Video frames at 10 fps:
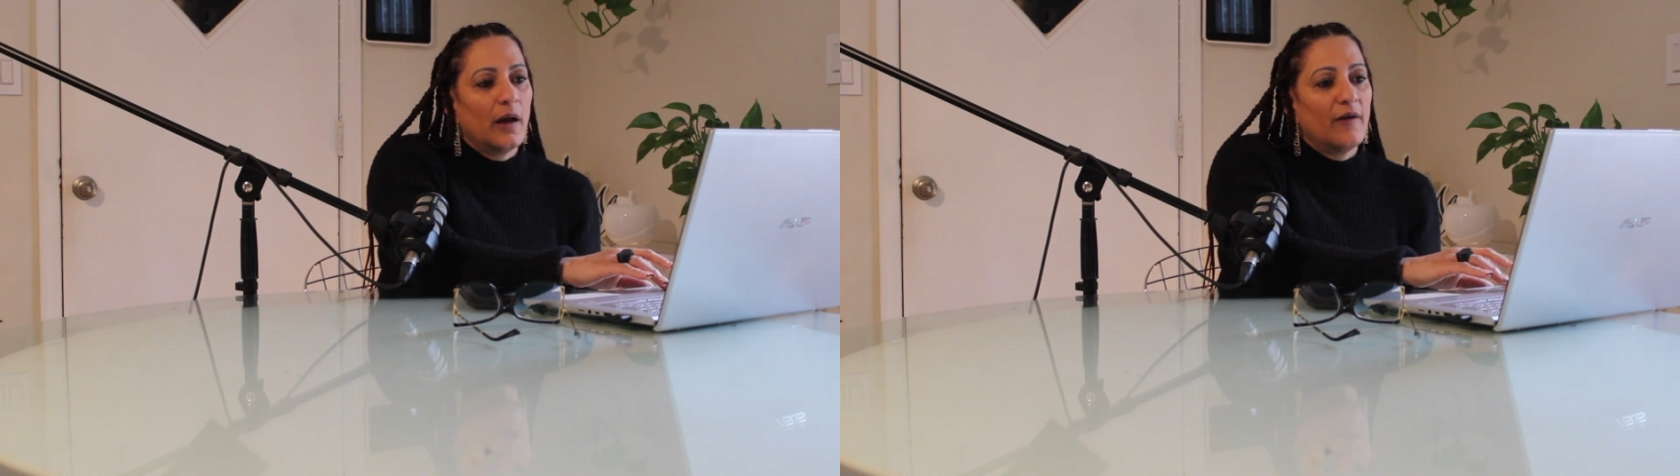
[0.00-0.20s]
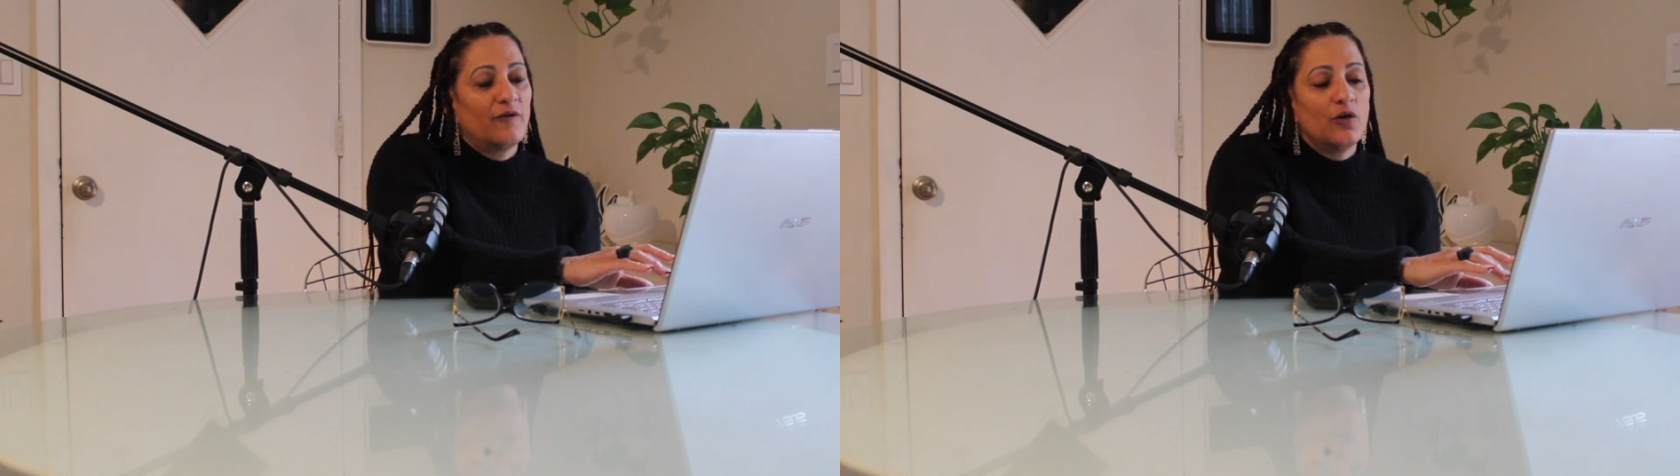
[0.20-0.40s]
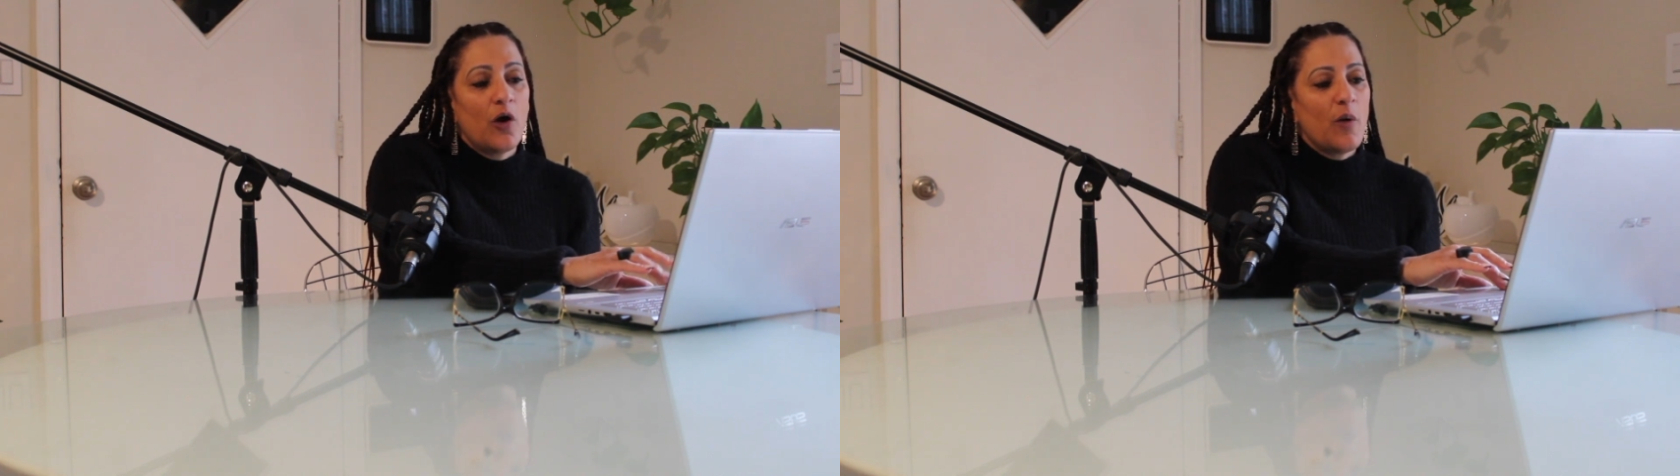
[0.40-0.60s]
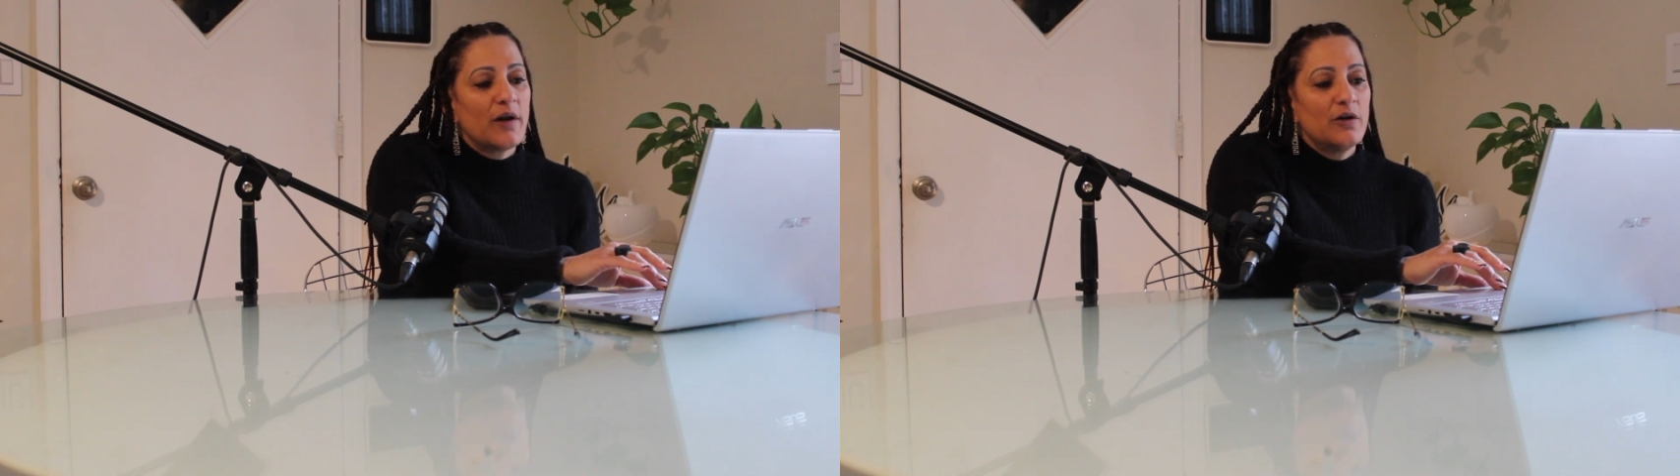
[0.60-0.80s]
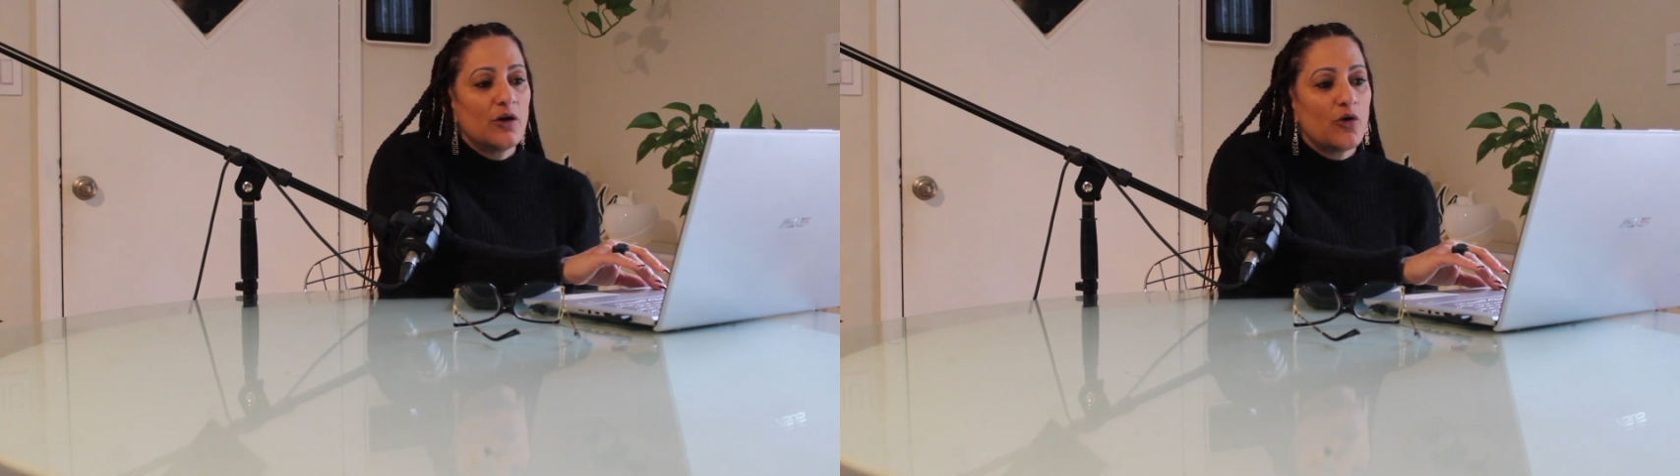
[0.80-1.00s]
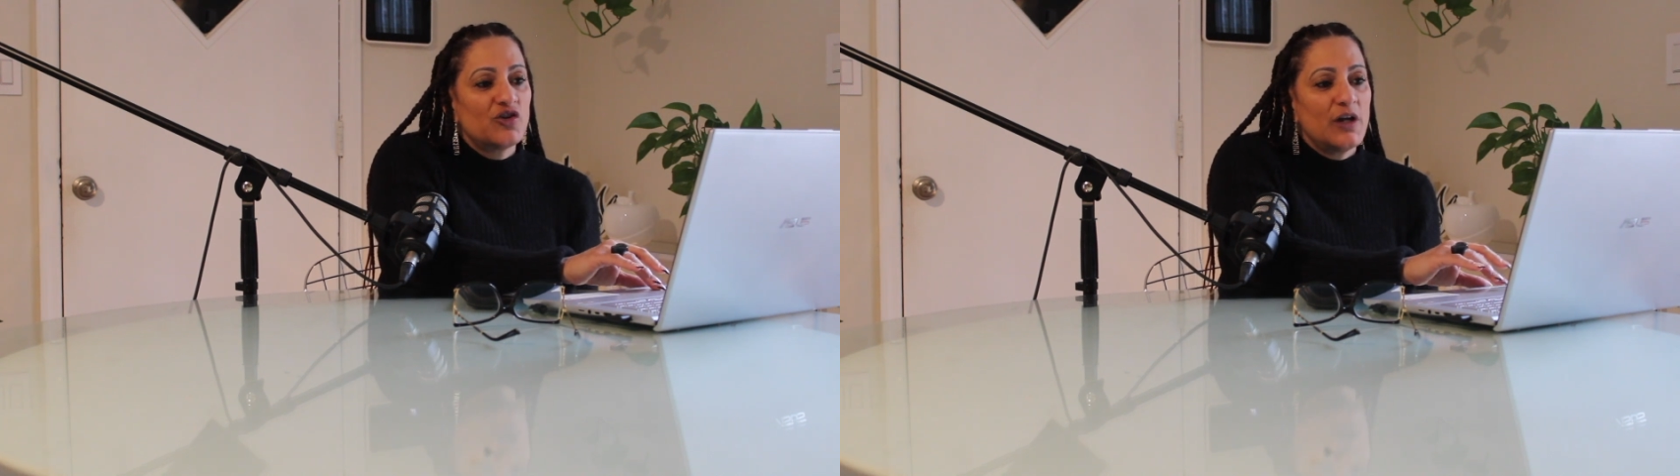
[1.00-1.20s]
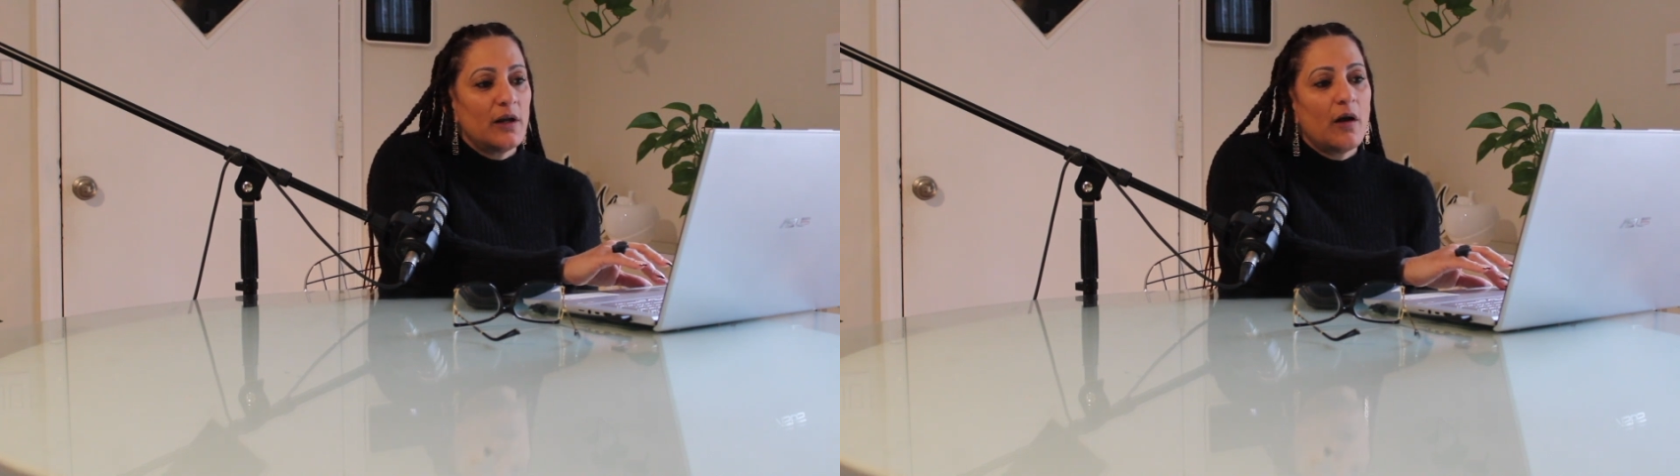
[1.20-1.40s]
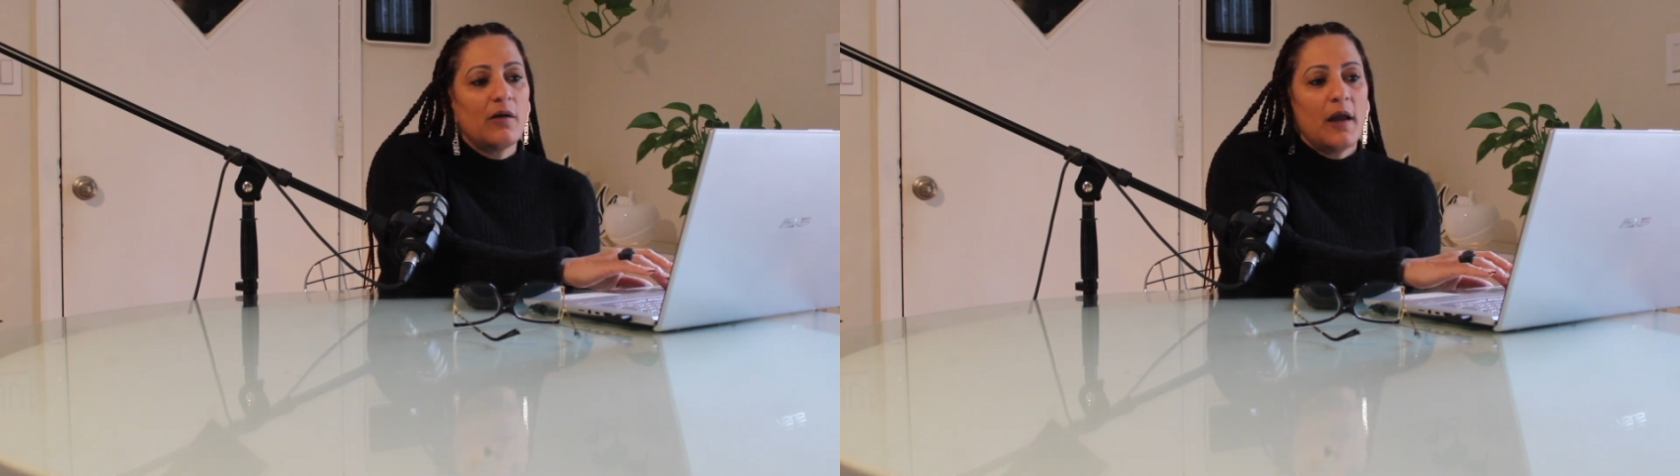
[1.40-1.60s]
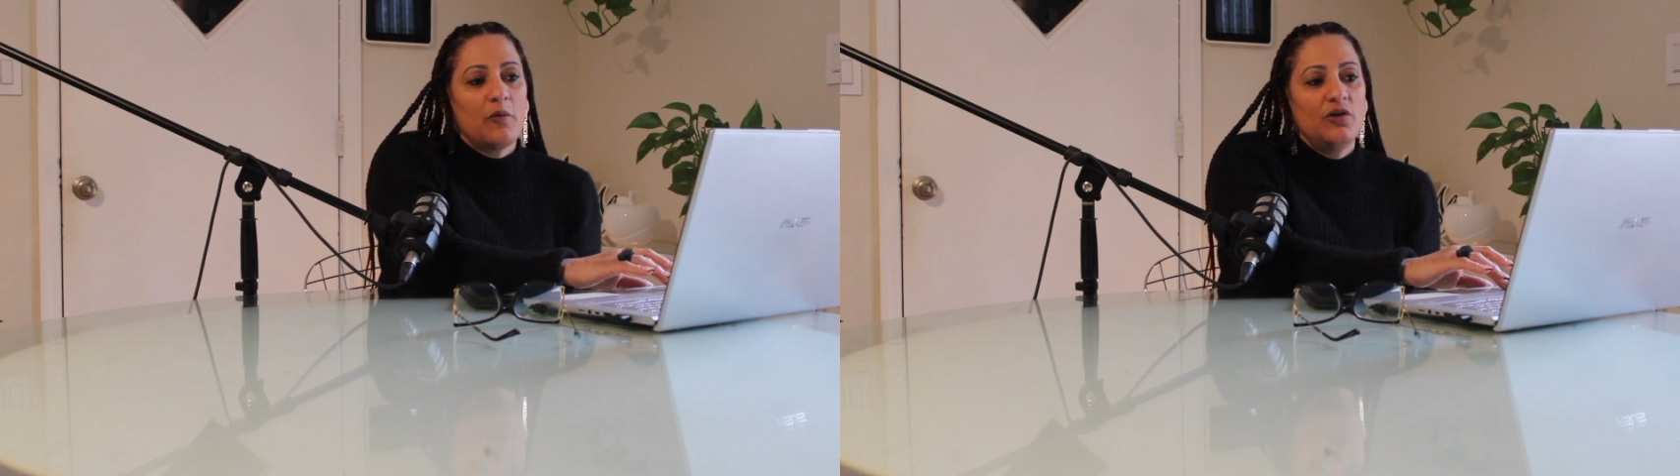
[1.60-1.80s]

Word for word: If you don't want to negotiate, okay, well,